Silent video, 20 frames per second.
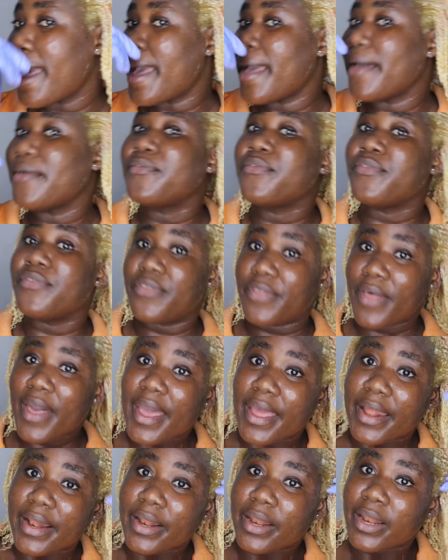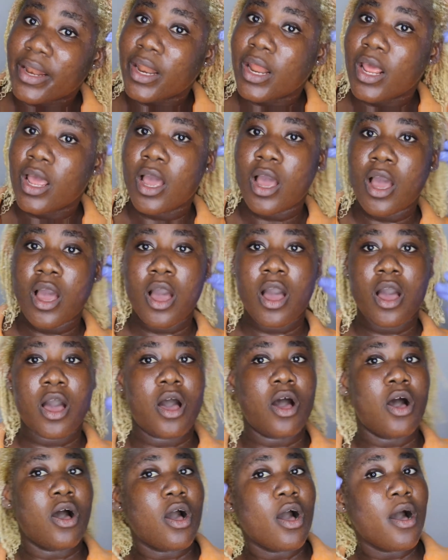and then
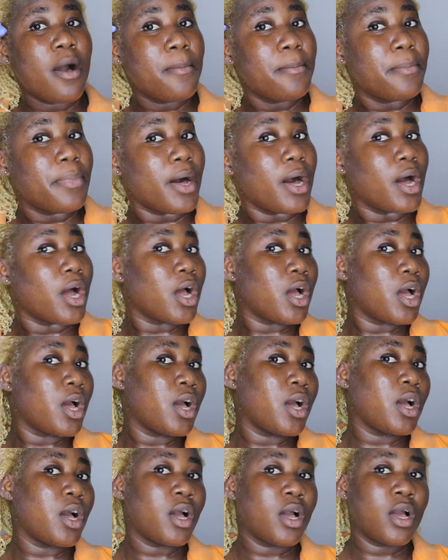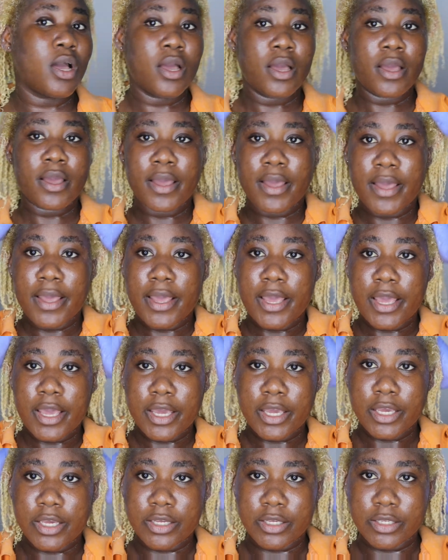I'll come back
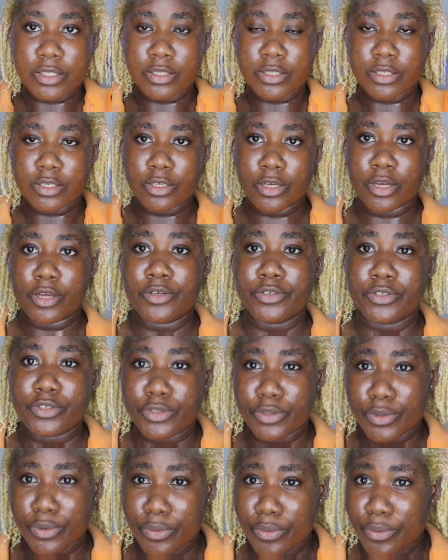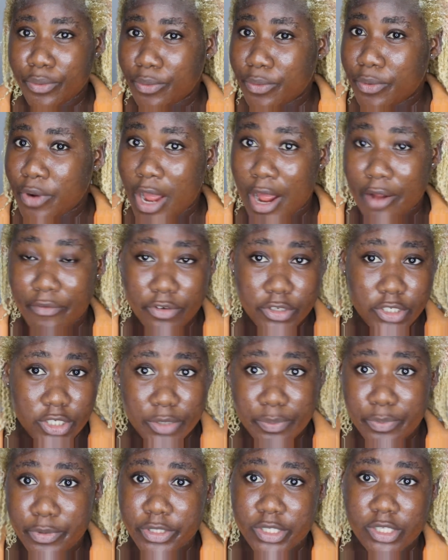and do
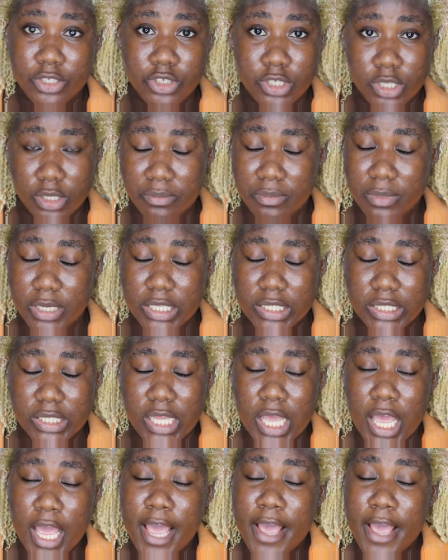Aphogee protein treatment.